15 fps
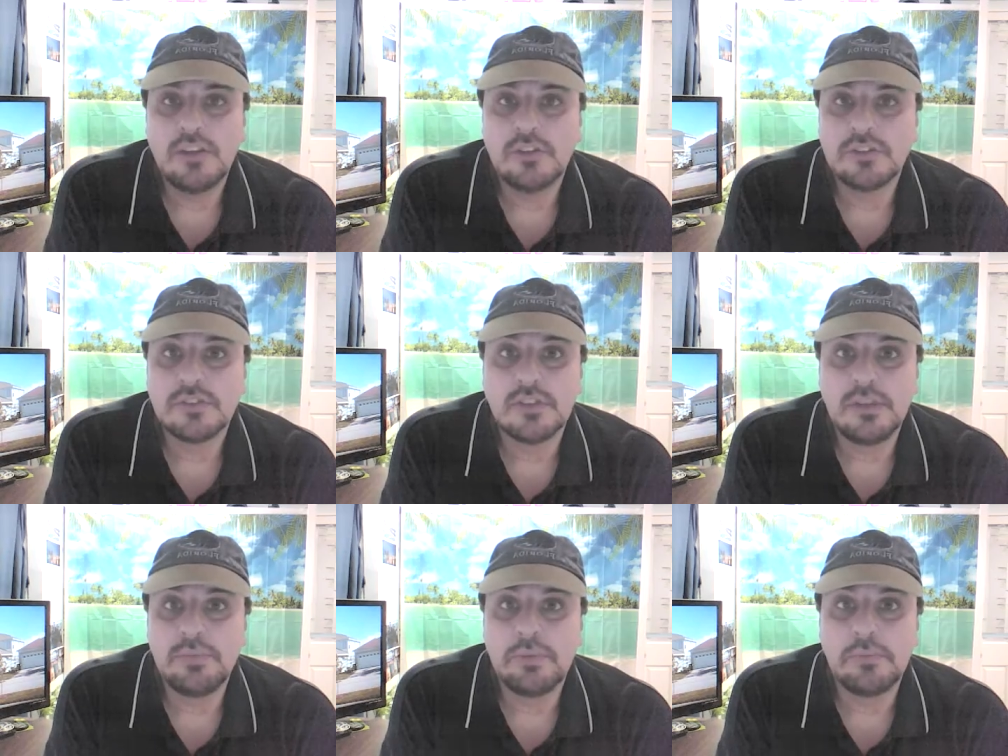in your
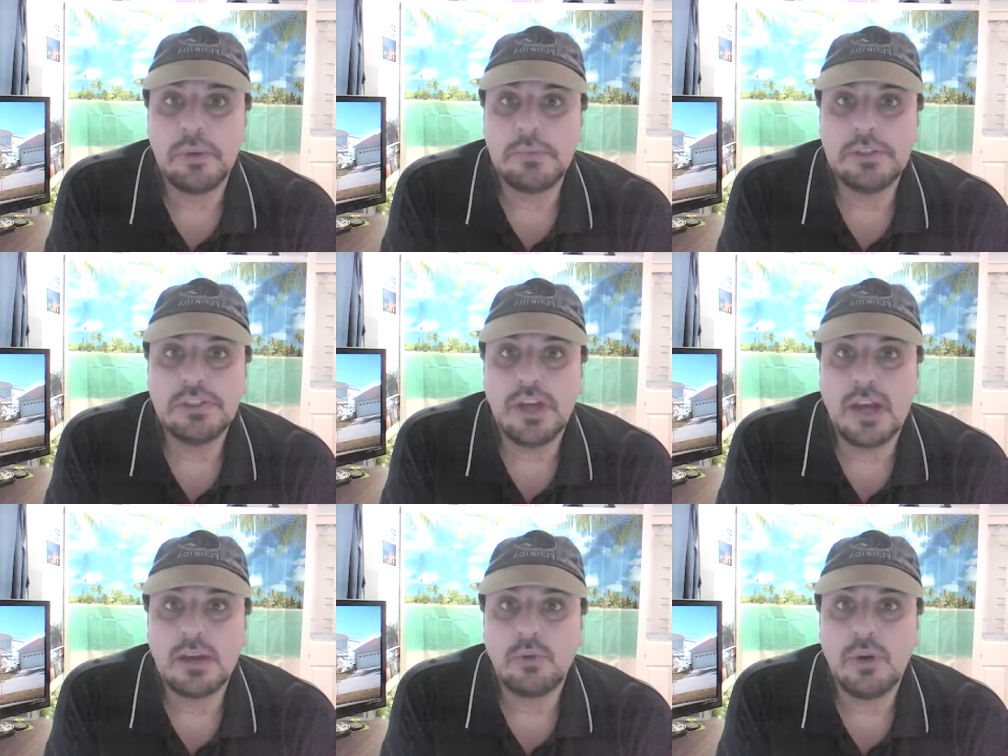sleep and maybe
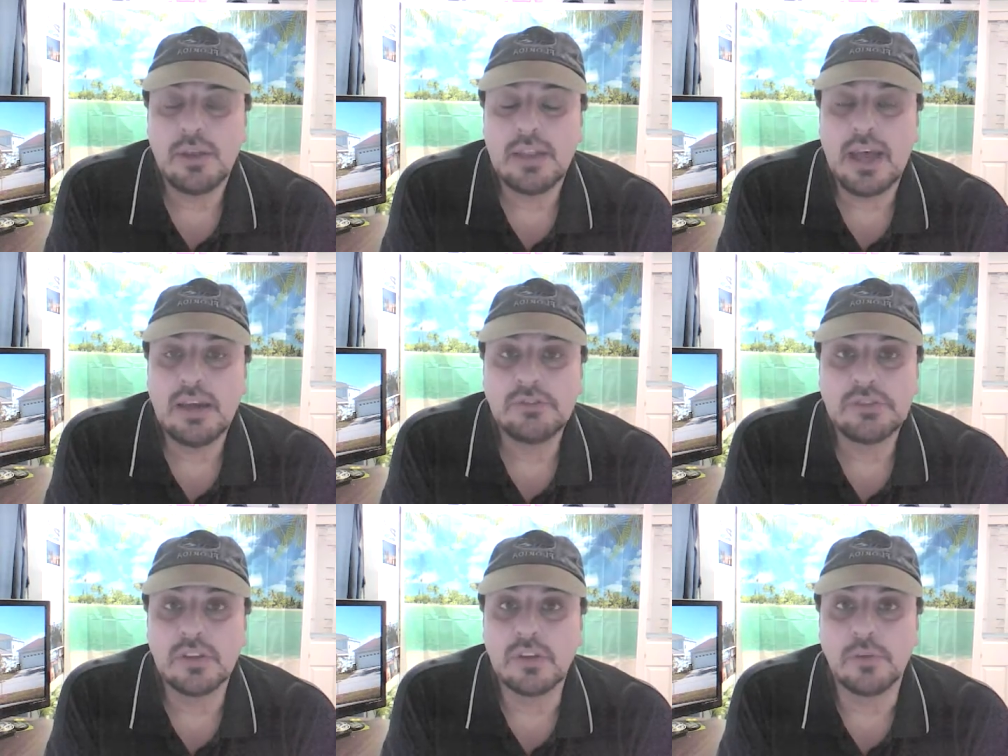jog around the
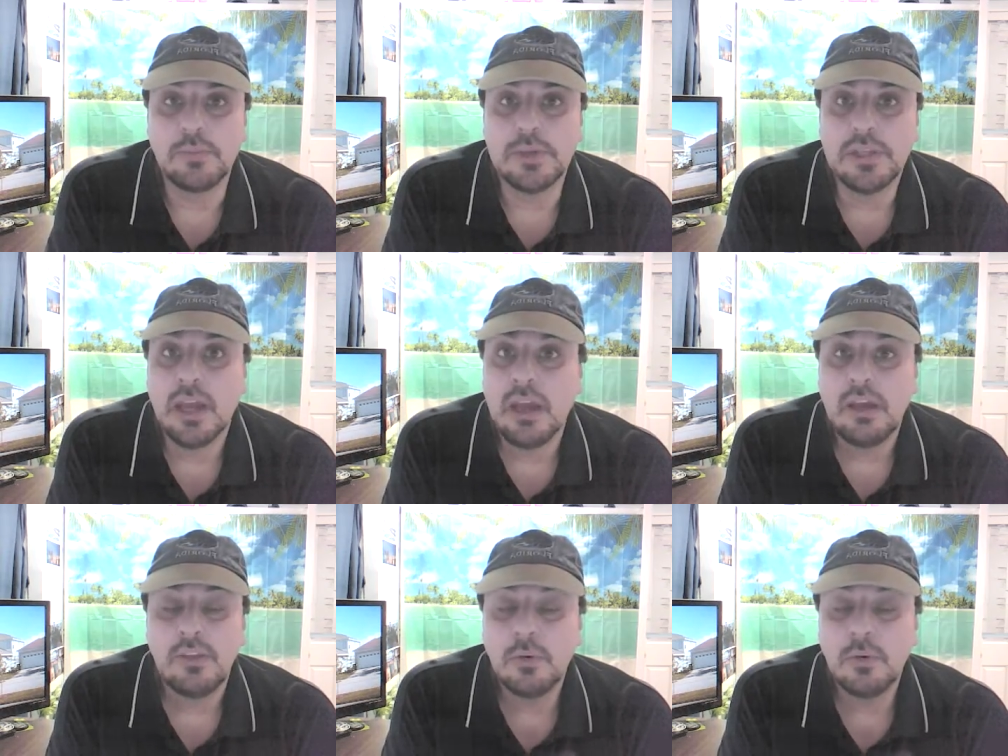house a little bit,